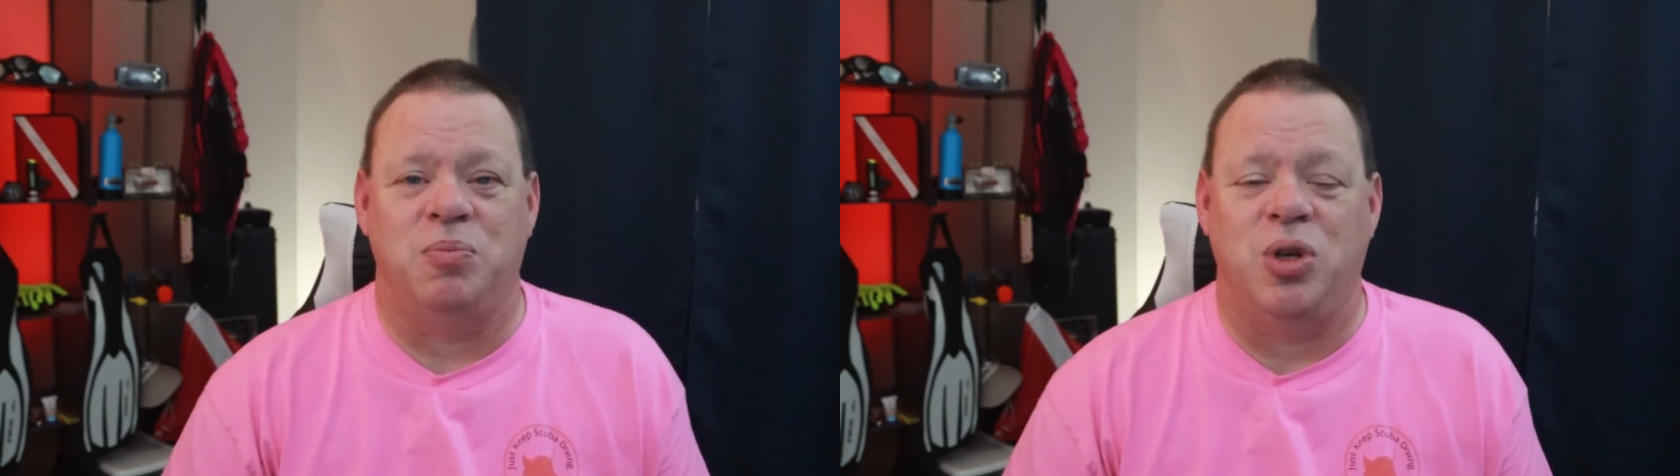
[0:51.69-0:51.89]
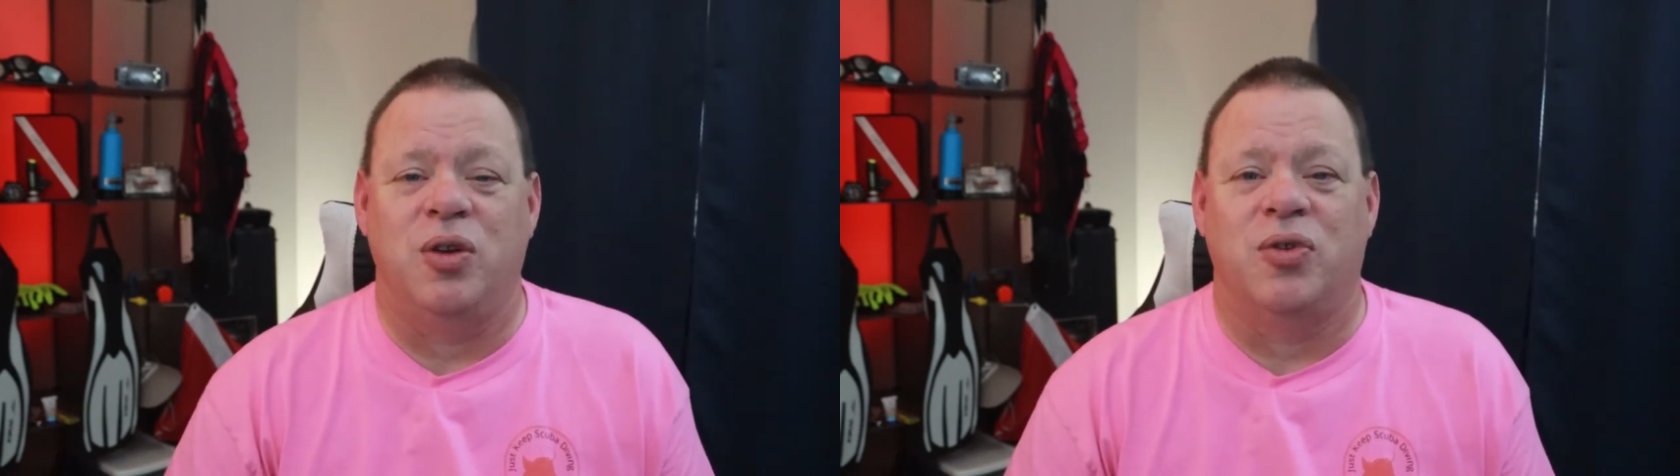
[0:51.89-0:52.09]

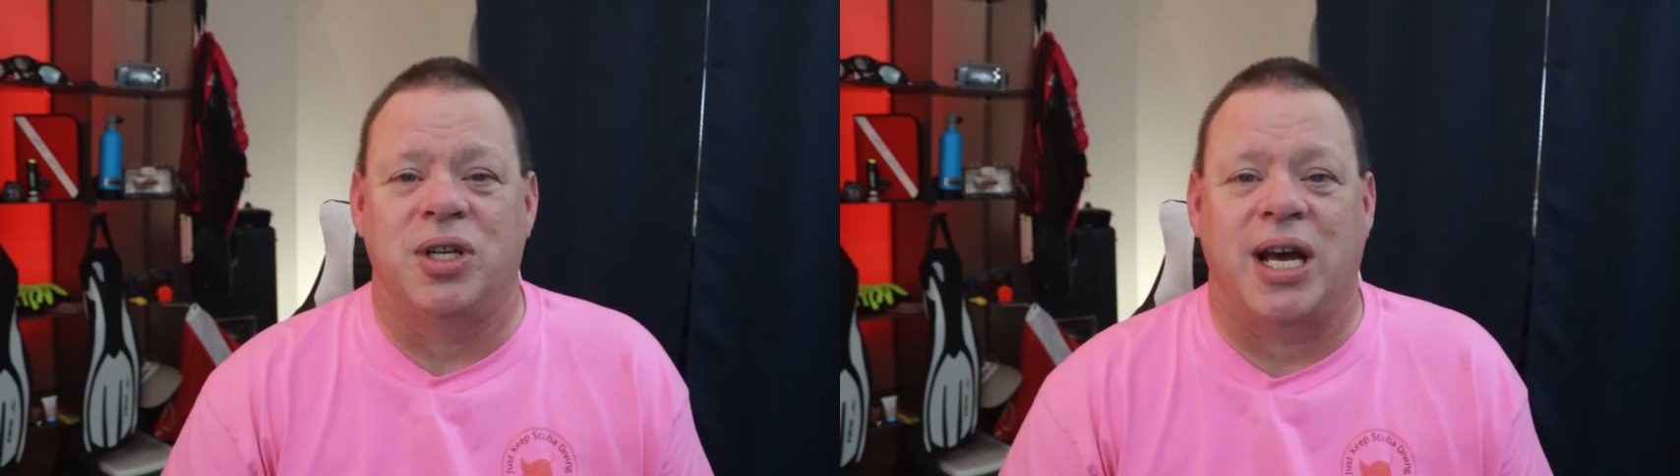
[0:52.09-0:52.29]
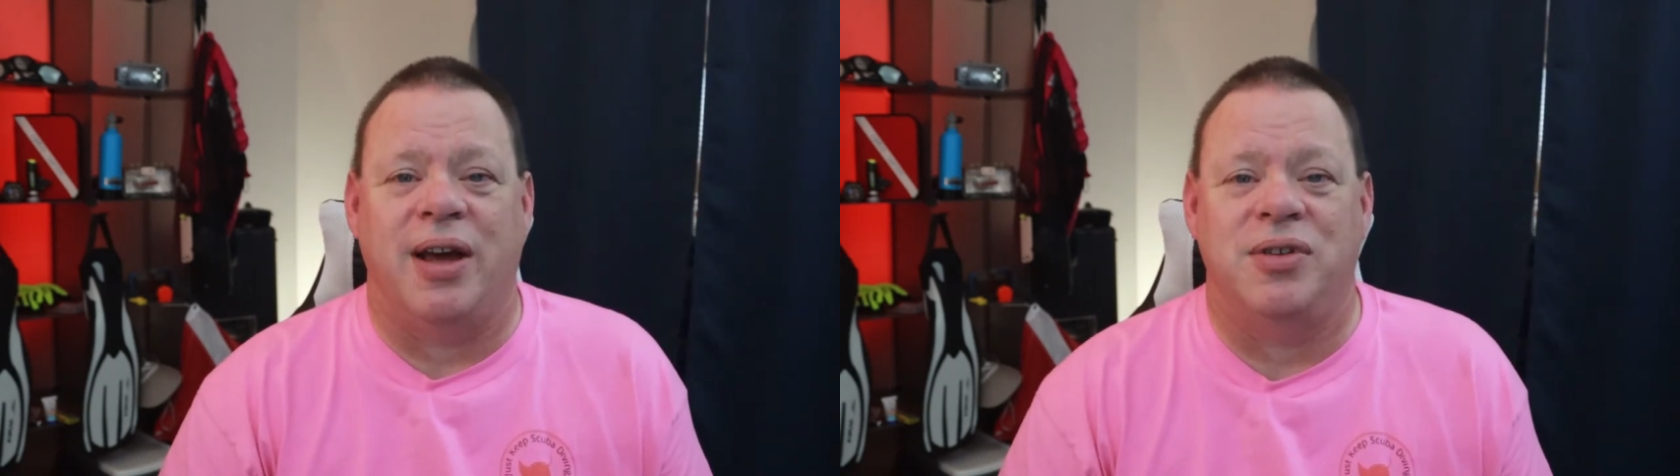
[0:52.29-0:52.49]
beautiful
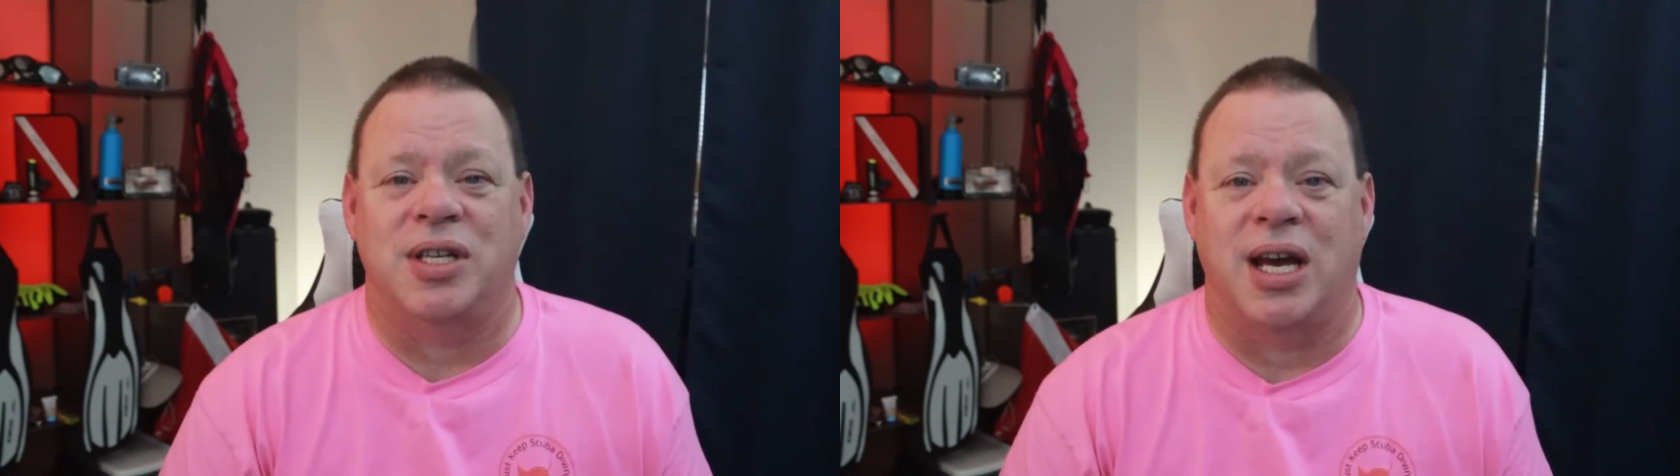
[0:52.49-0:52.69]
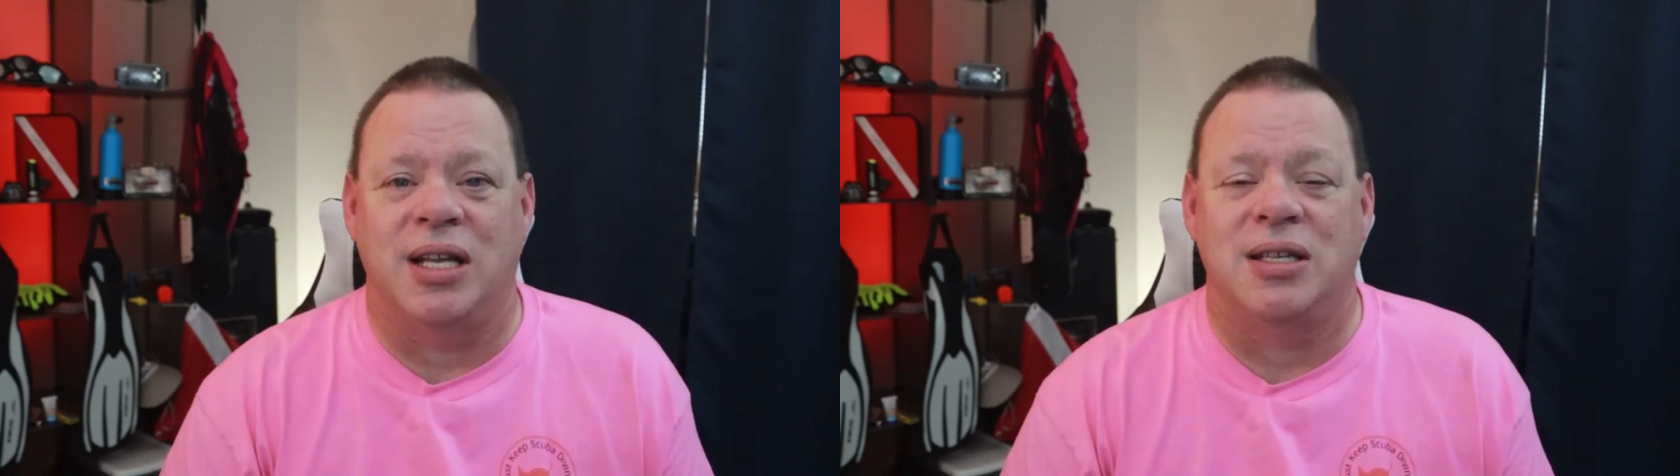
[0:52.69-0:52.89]
dive
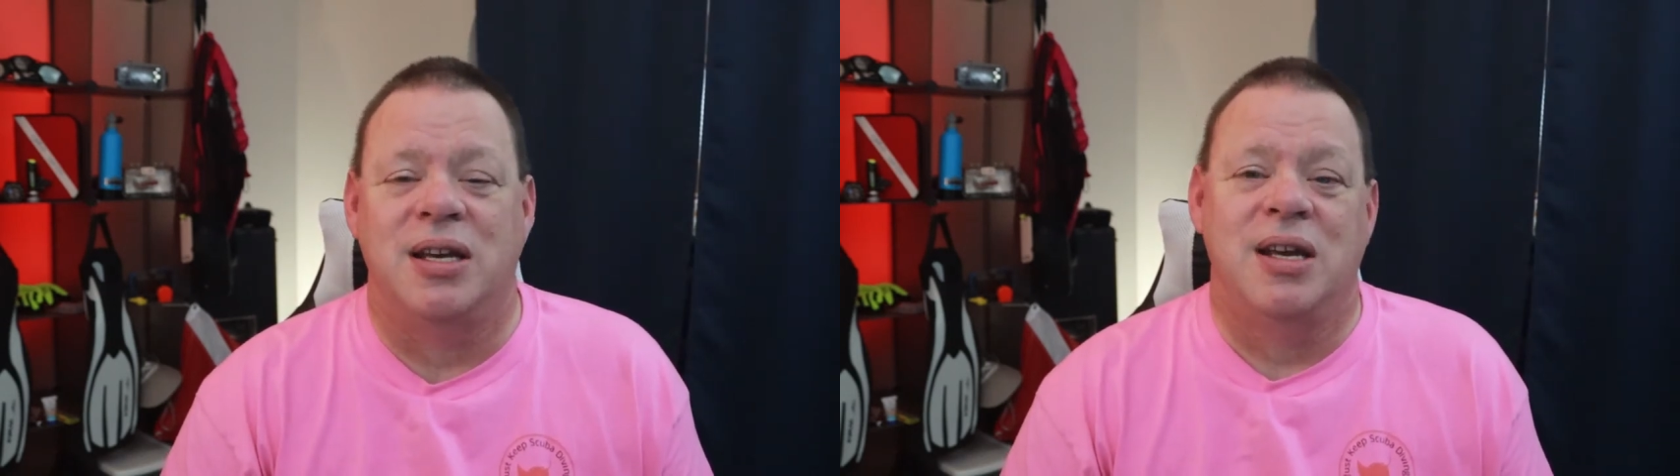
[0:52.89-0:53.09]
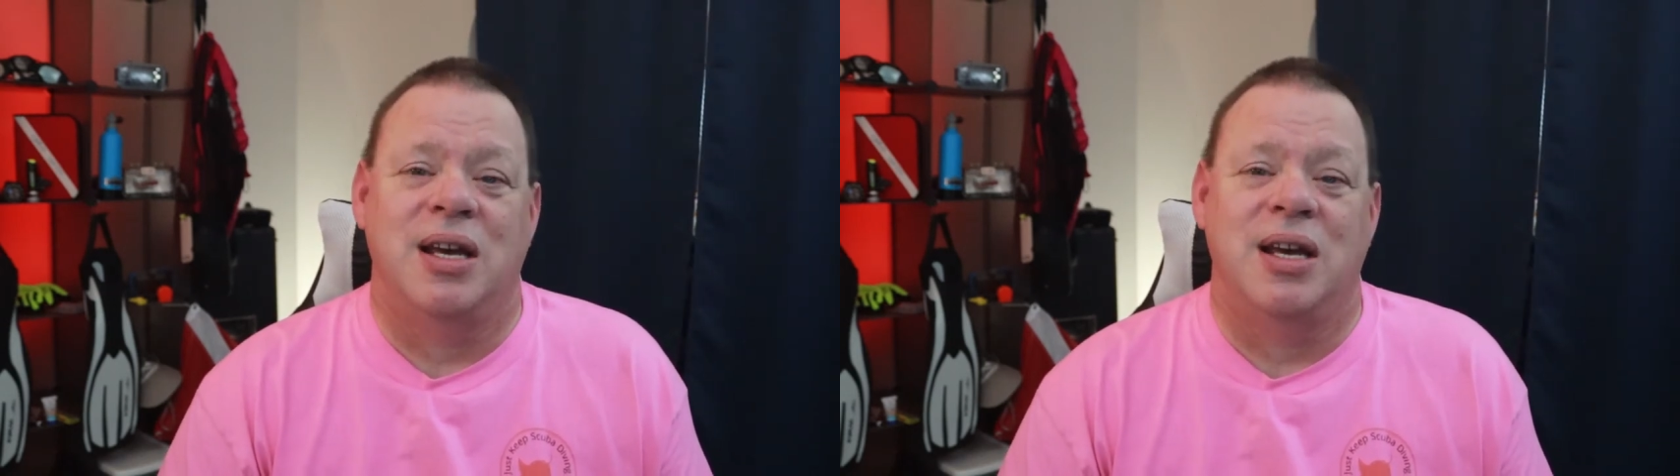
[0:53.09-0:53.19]
sites